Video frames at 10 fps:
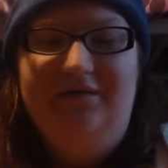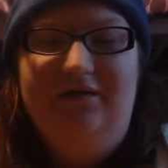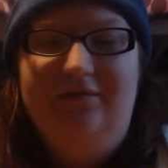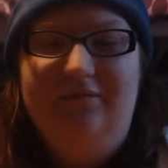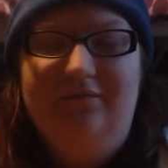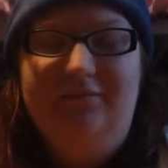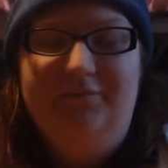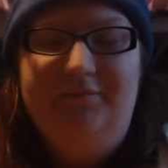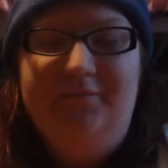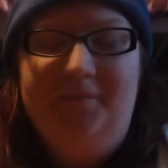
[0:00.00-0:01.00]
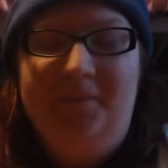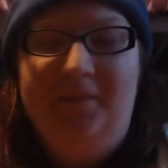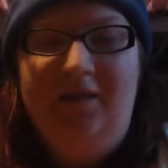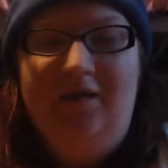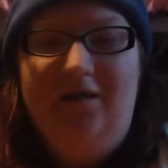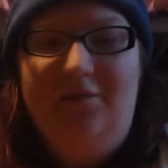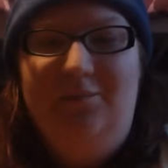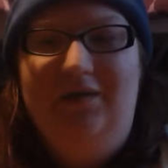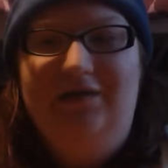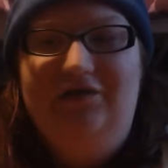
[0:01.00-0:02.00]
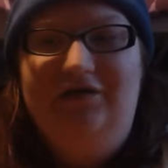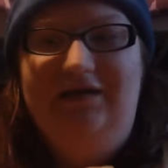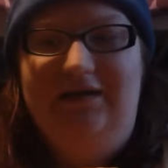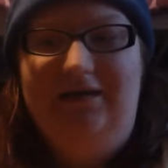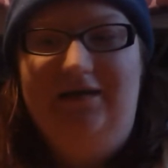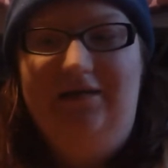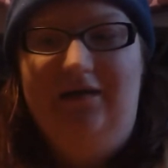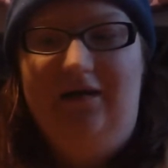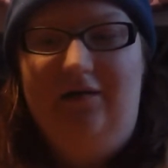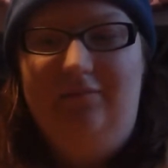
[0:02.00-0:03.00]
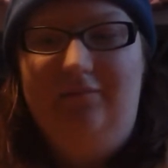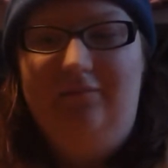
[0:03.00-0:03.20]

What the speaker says: cute. But she, but